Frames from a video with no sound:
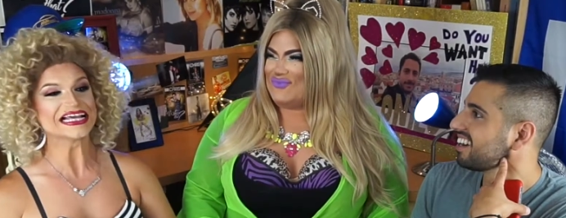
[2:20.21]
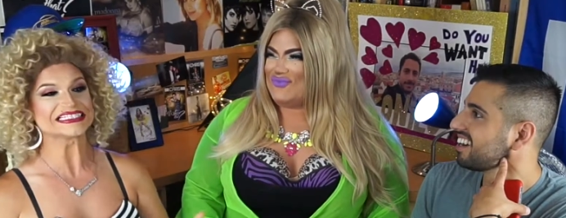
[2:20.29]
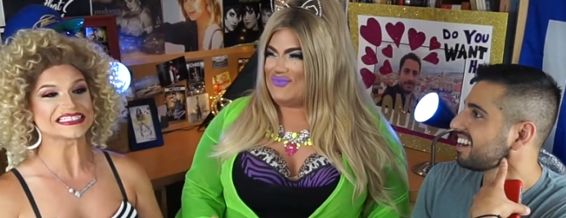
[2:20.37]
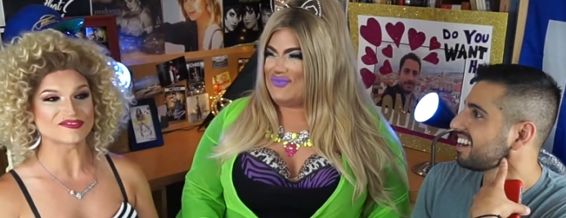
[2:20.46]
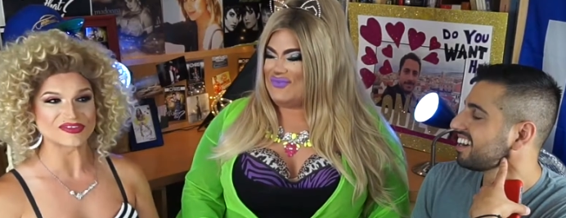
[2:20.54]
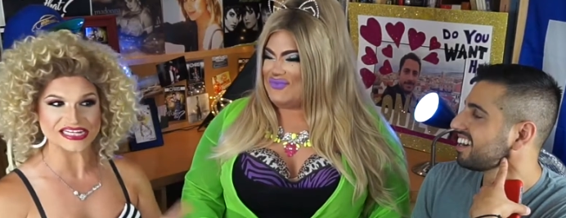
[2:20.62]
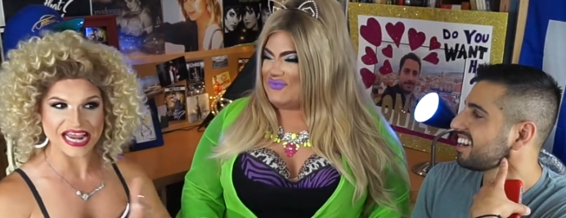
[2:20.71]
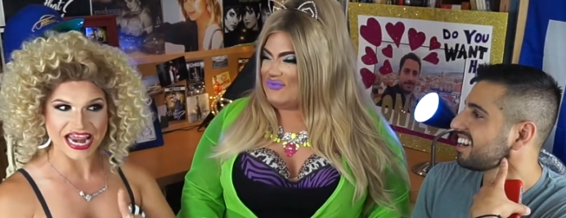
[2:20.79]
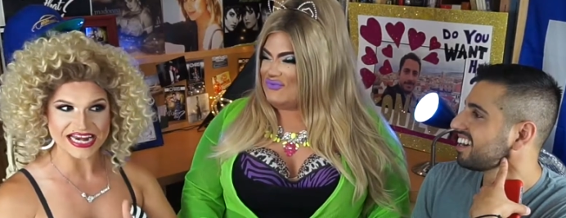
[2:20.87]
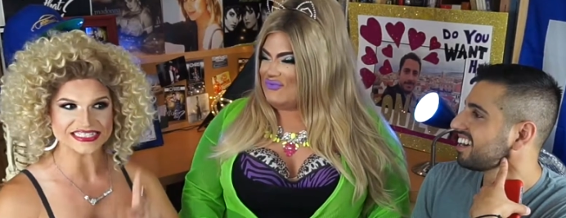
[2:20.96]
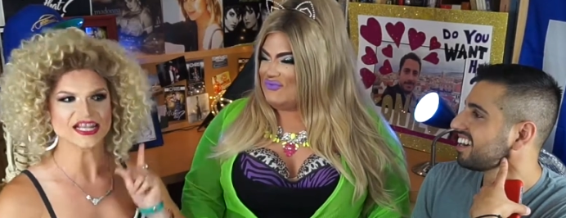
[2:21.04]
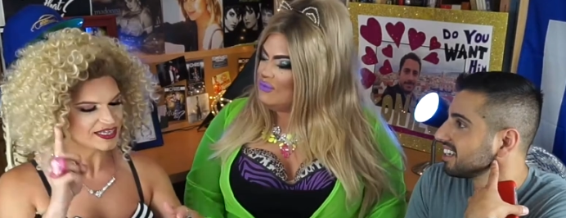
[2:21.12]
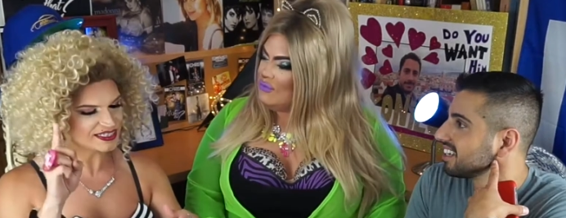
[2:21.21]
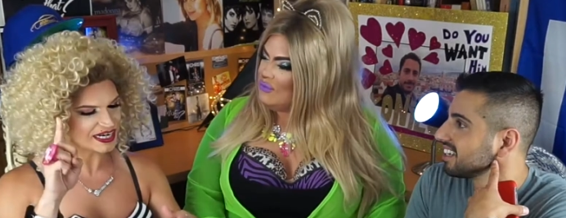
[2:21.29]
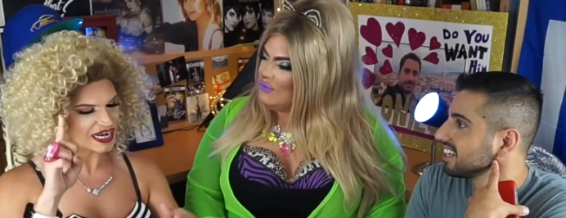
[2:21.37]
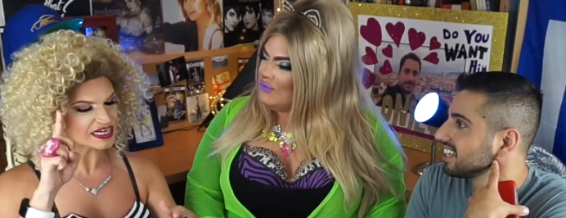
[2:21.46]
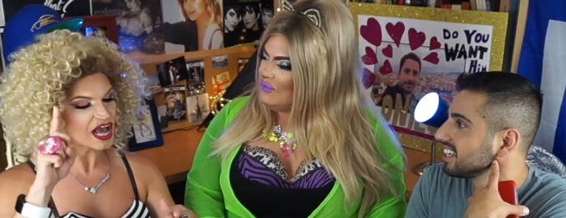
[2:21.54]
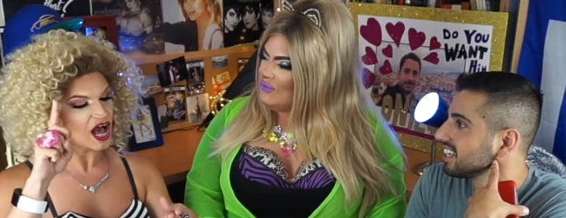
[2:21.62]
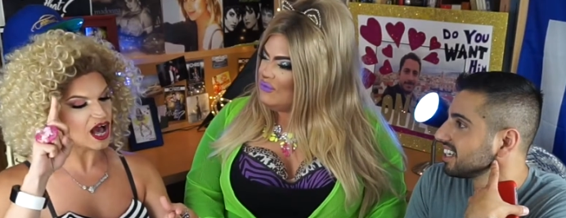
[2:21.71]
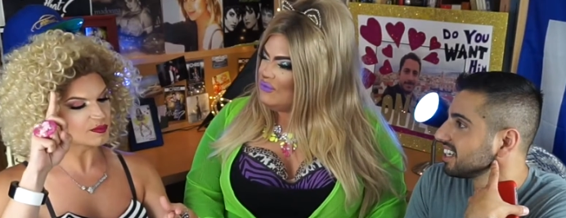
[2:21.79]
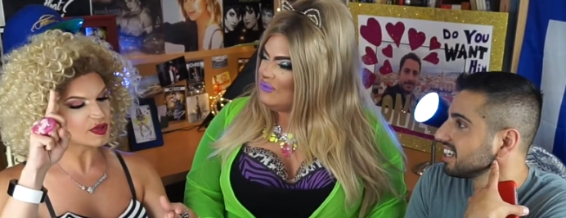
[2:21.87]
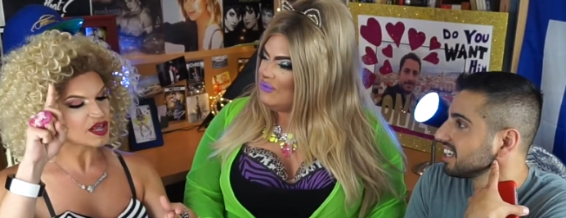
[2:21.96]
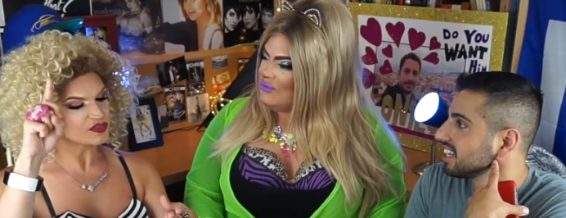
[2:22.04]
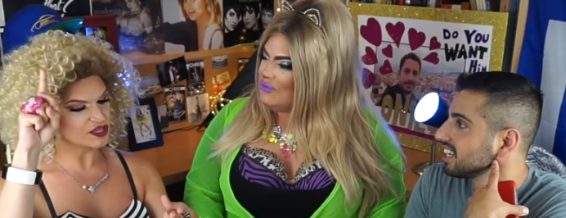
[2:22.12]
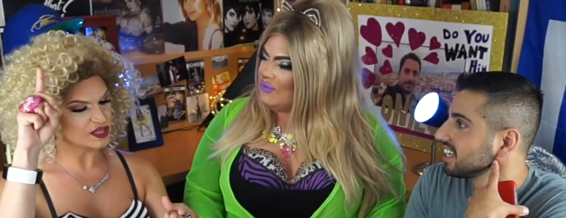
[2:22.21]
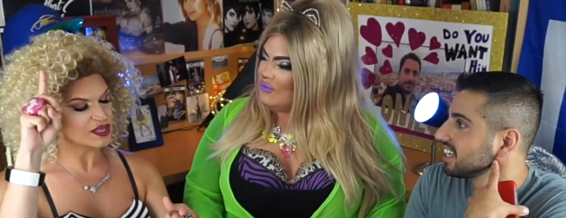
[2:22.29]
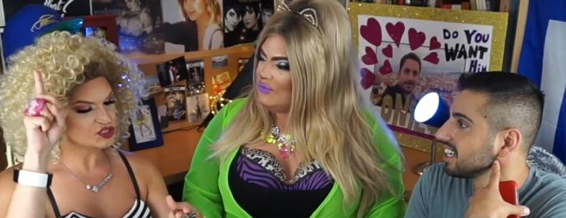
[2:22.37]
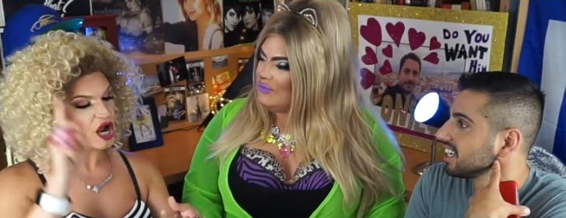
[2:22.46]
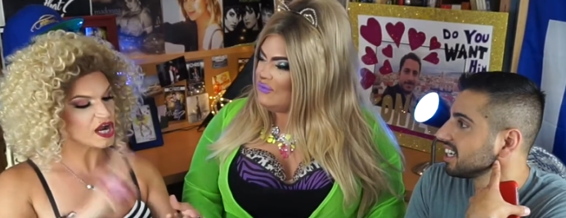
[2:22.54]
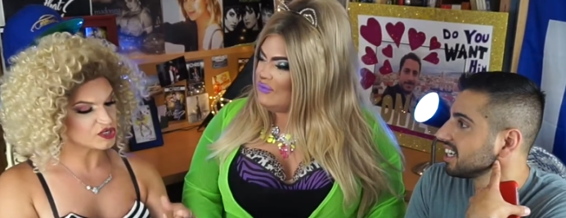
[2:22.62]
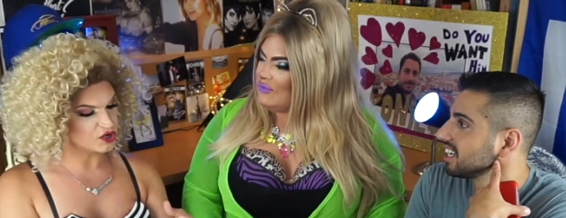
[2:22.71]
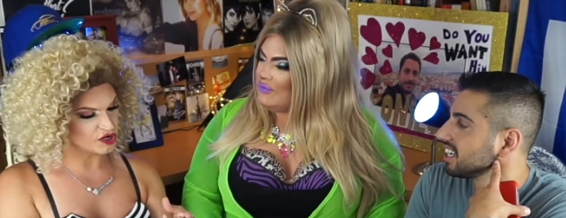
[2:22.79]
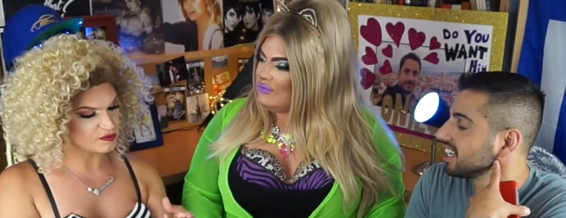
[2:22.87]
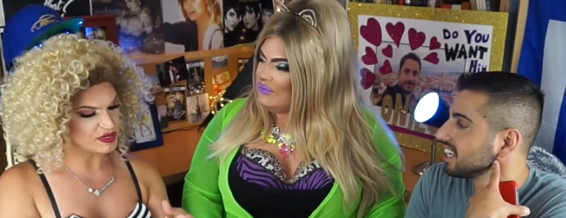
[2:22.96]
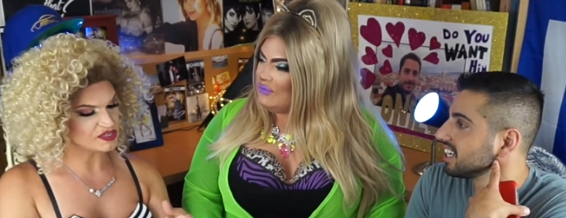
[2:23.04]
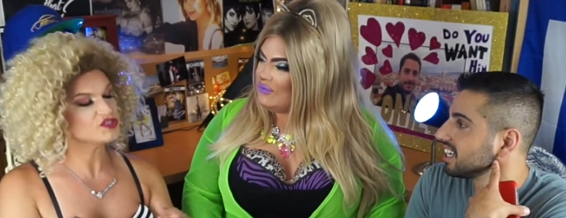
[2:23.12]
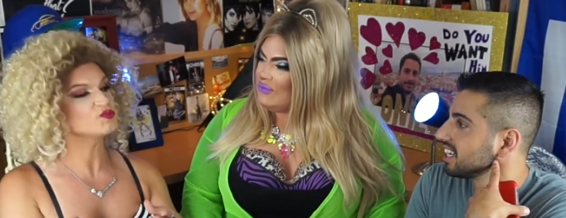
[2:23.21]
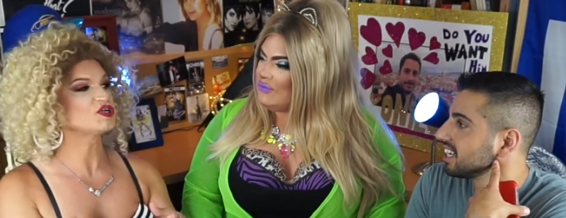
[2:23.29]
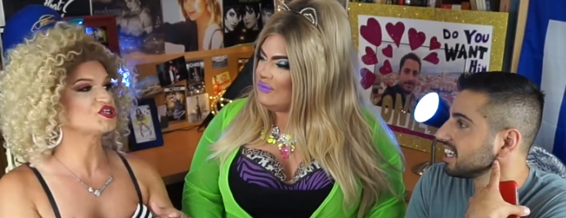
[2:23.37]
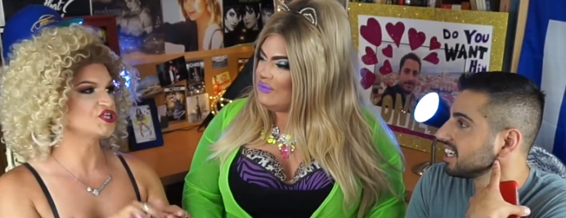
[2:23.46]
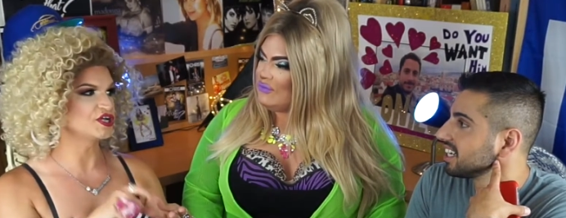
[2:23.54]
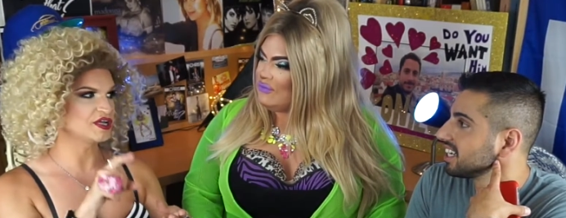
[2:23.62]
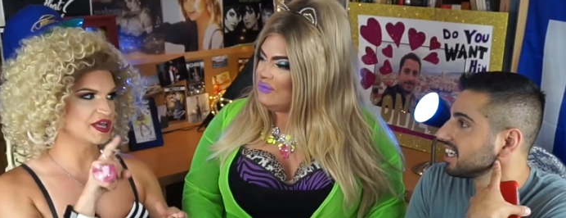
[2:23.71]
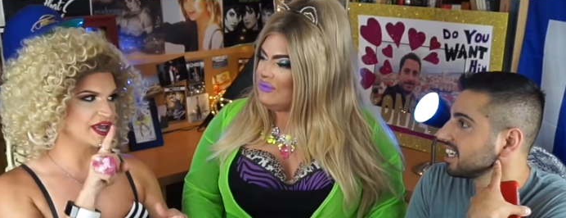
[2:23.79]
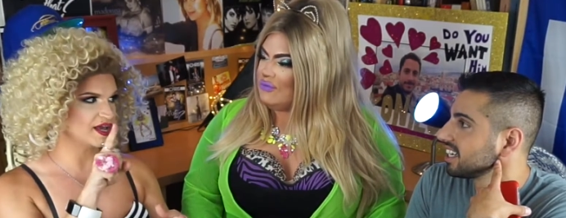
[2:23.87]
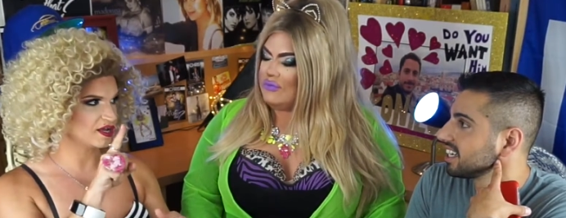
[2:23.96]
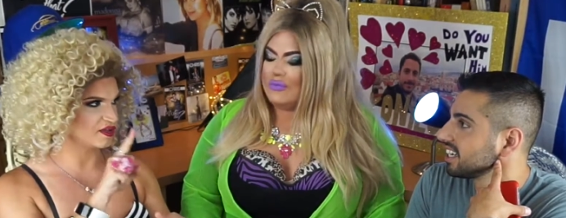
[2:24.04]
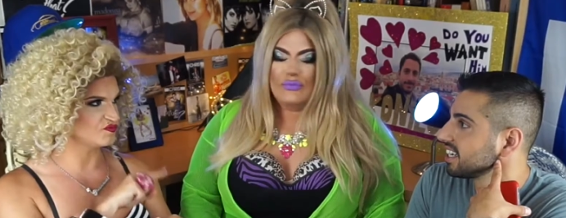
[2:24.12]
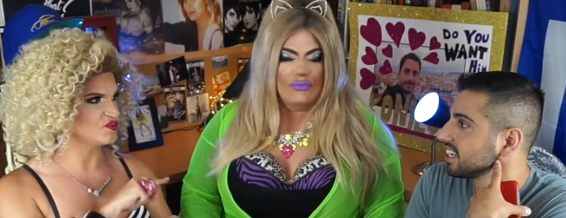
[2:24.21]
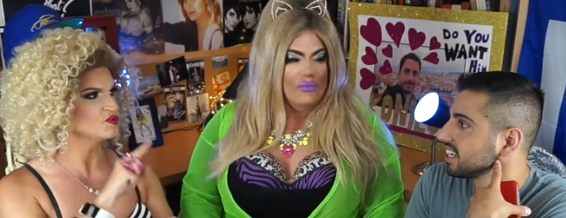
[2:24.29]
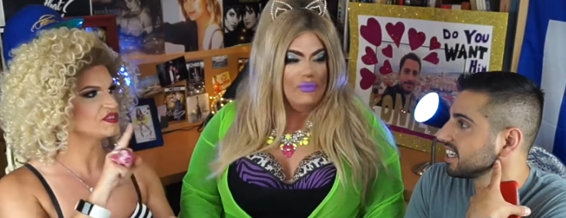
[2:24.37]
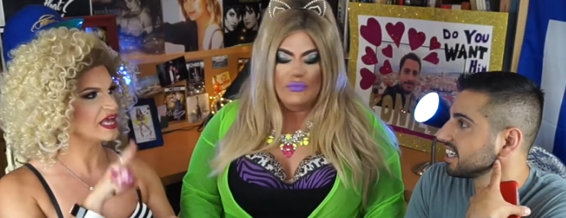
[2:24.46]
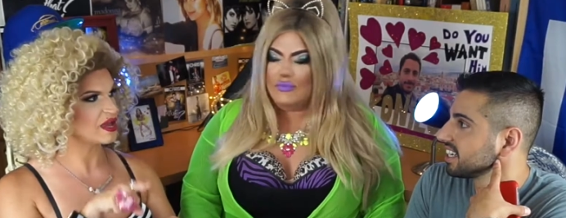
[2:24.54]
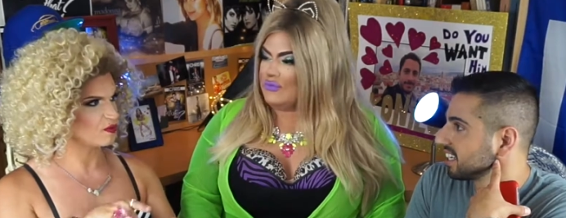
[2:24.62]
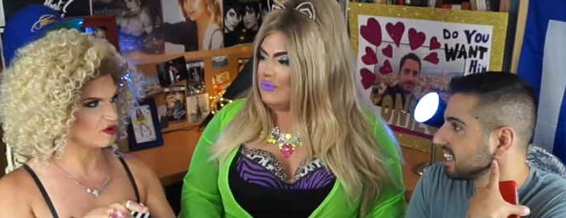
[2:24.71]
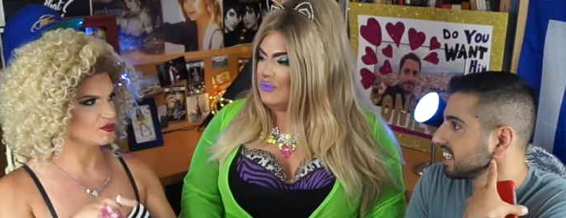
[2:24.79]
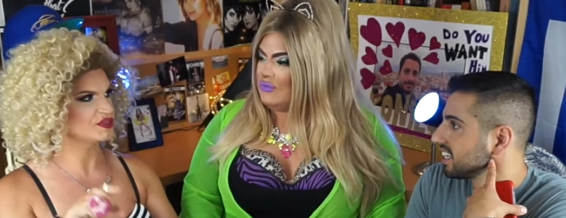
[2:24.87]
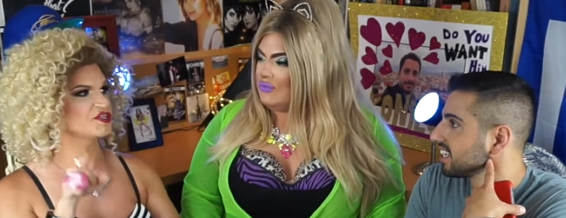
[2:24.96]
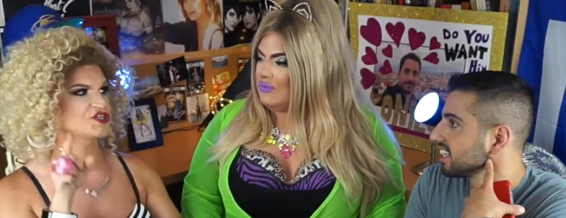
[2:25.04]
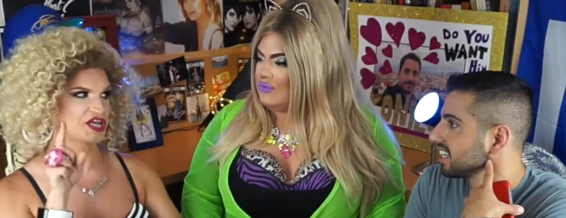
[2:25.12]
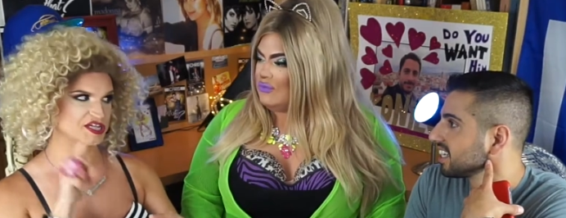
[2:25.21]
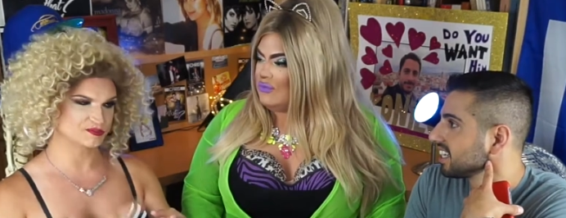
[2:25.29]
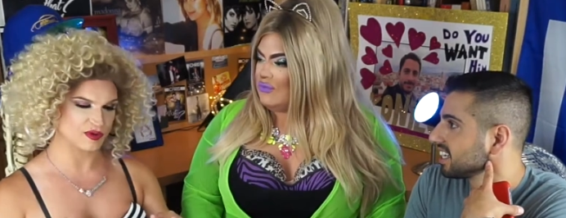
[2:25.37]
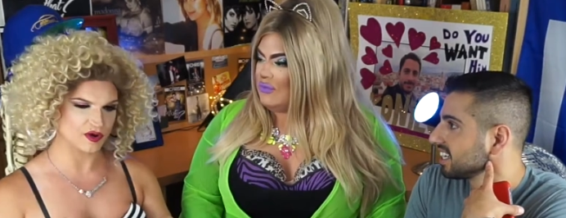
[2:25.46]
Speaker 1: seventy-eight. You got um, the John Goodman, which you can't confuse that one with the Chaz